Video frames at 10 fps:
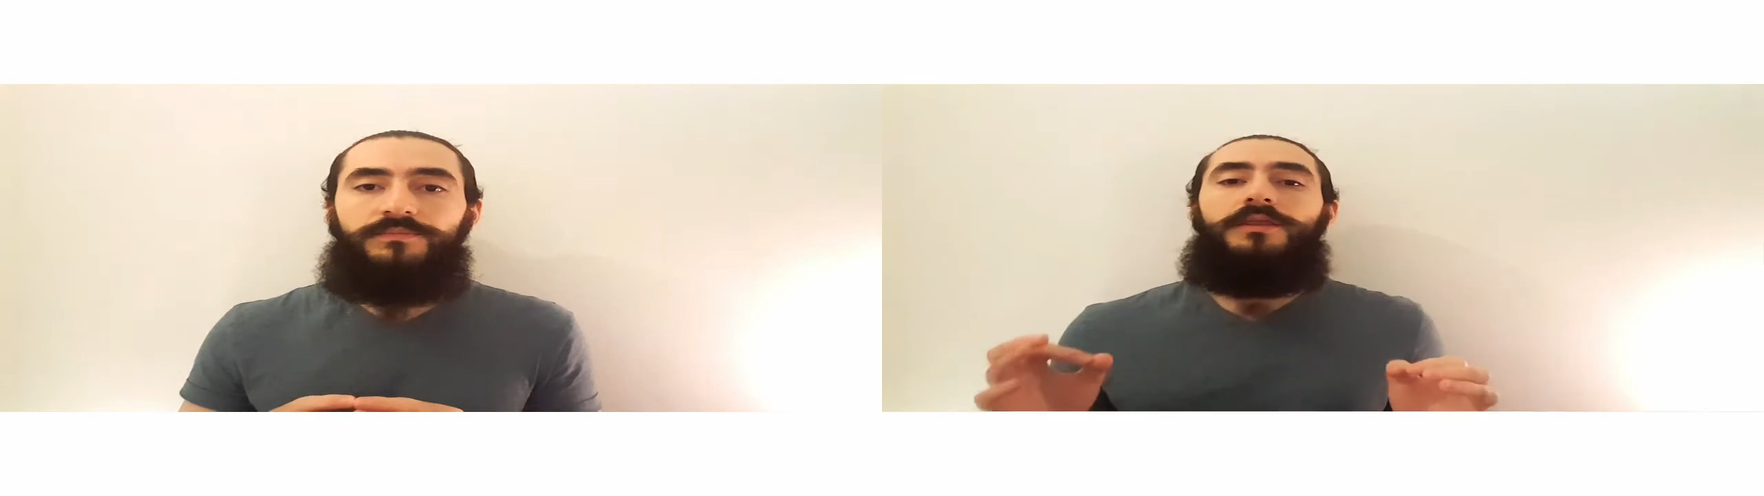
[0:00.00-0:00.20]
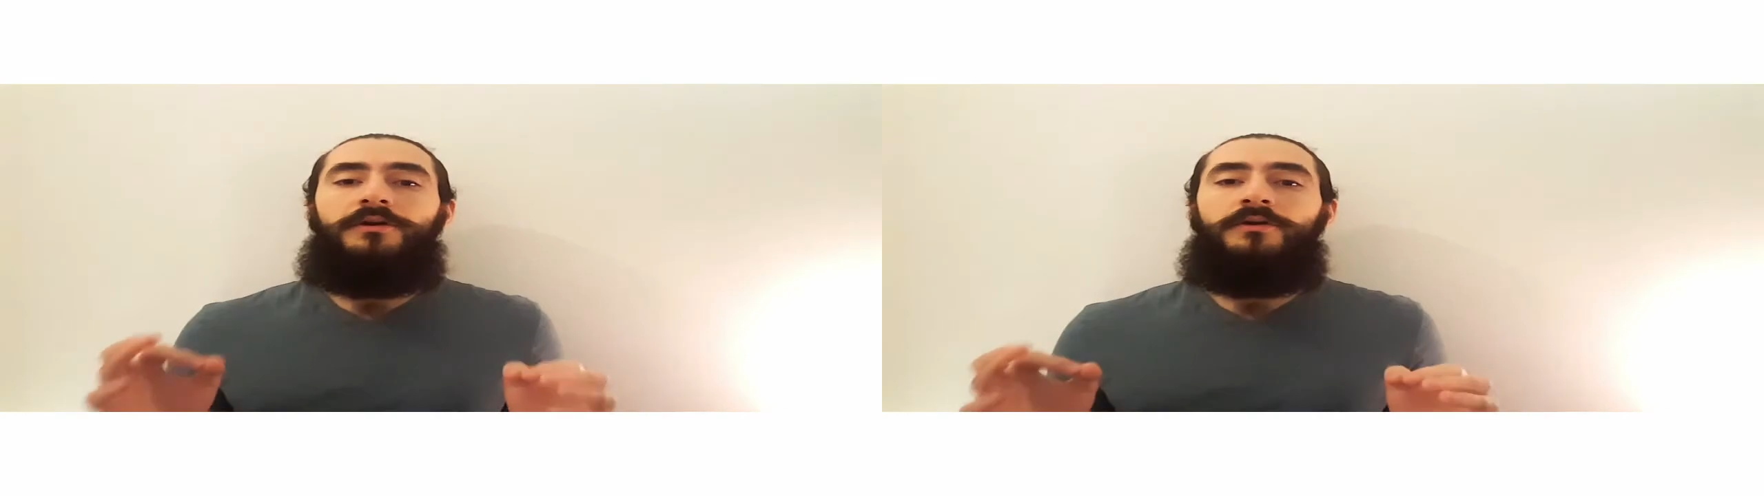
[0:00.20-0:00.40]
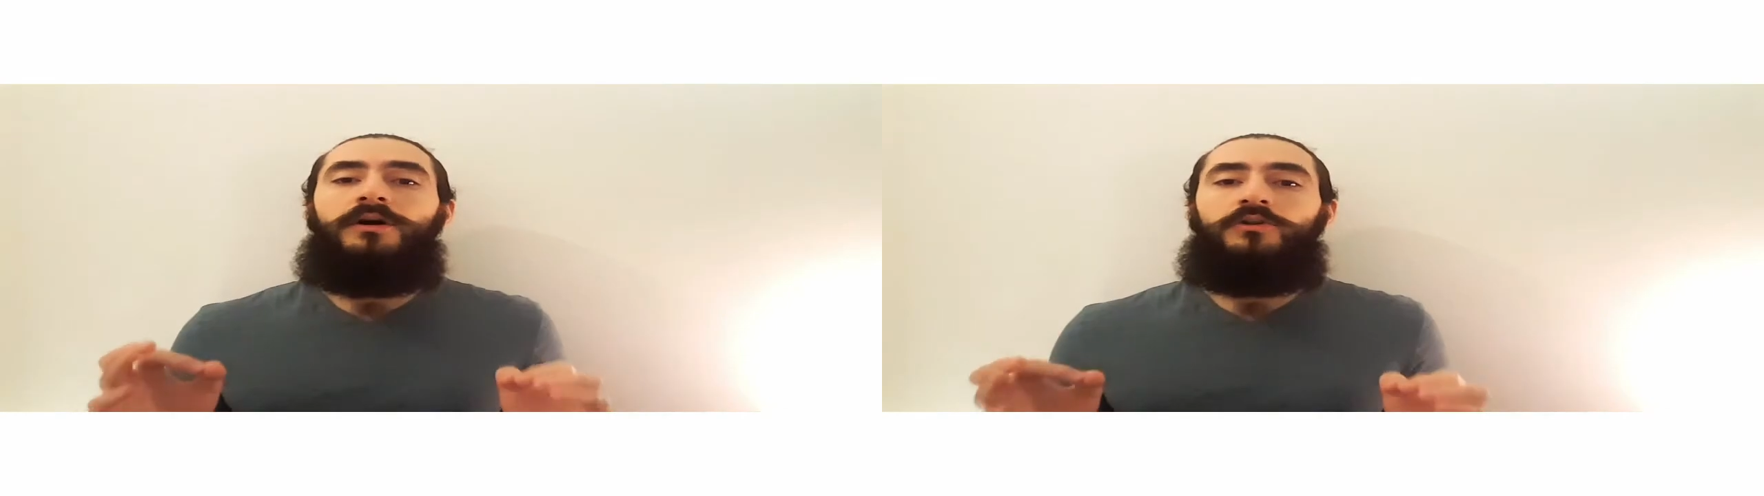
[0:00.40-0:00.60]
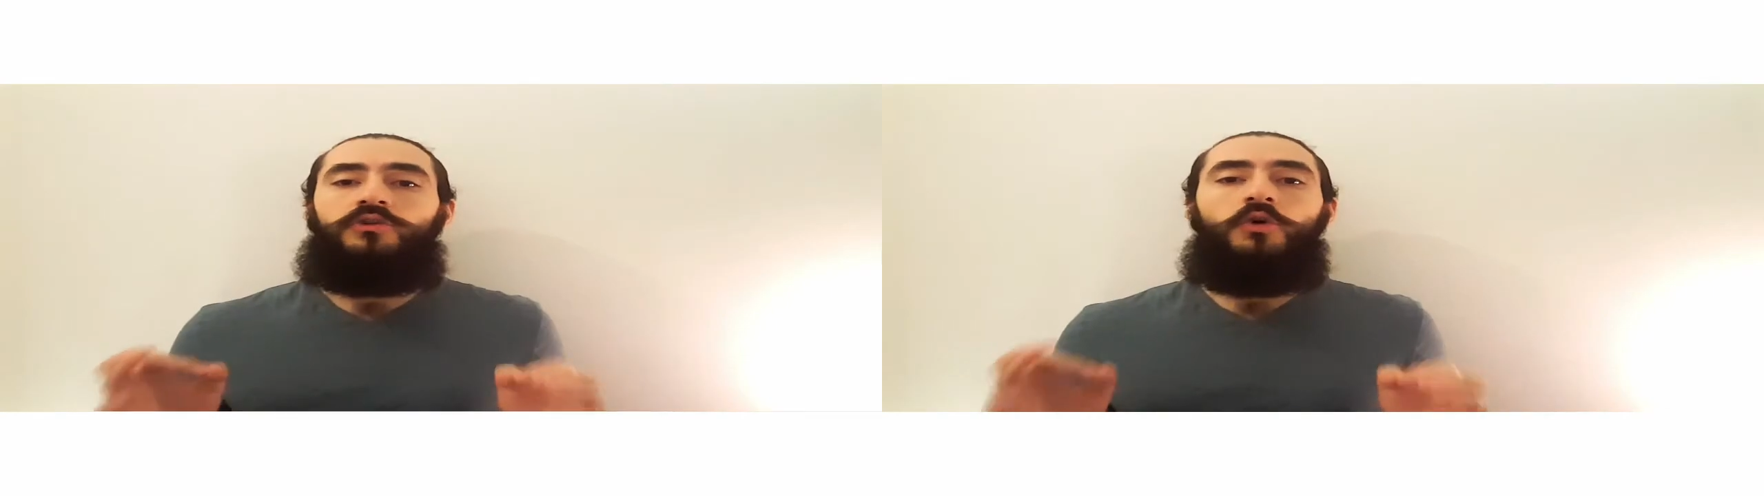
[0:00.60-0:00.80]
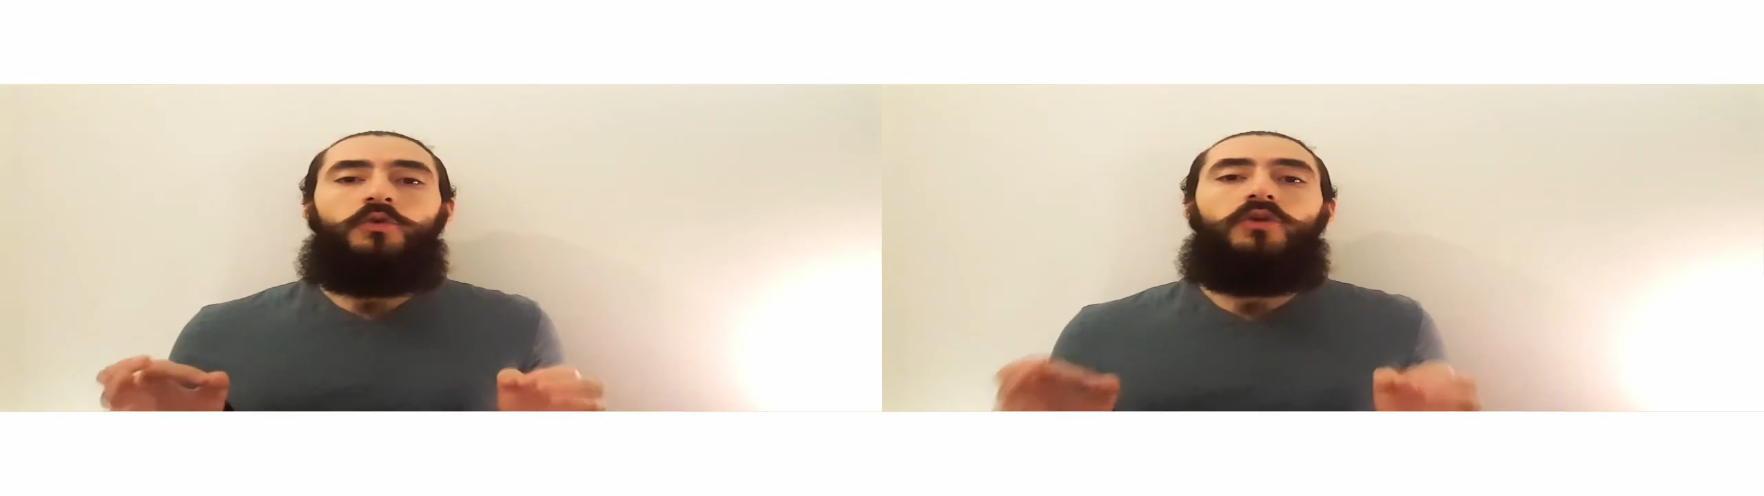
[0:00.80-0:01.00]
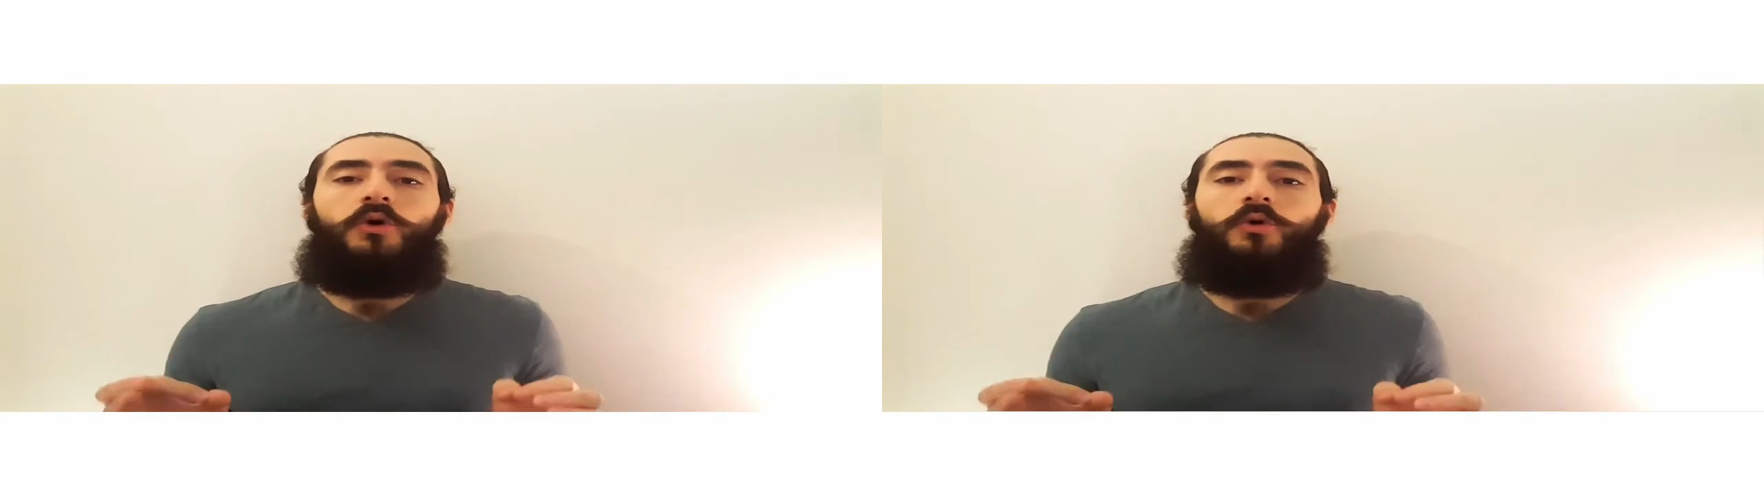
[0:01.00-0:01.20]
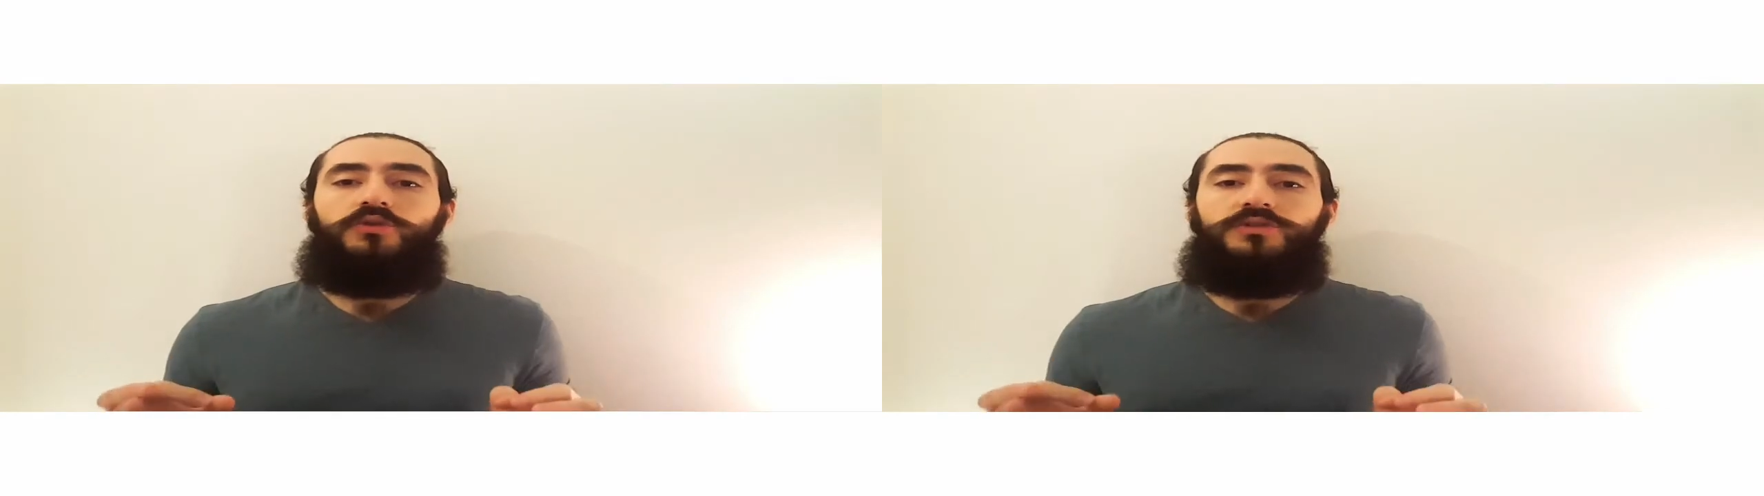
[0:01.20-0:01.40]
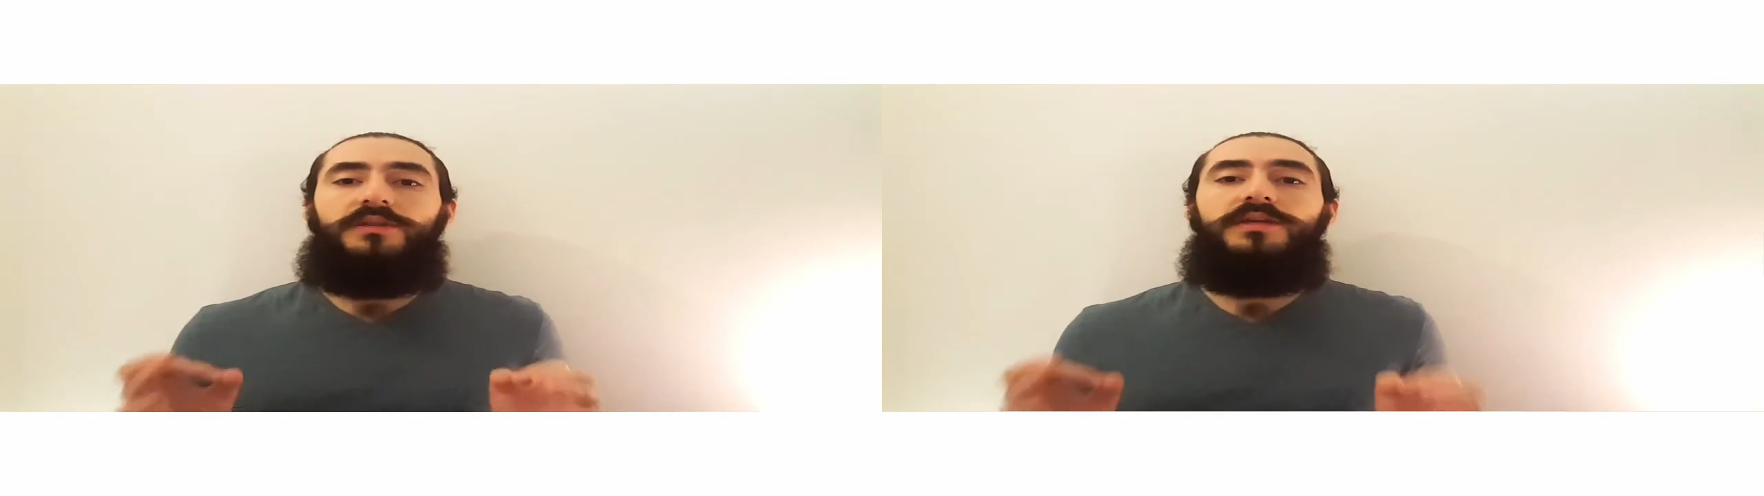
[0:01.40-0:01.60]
There are two roles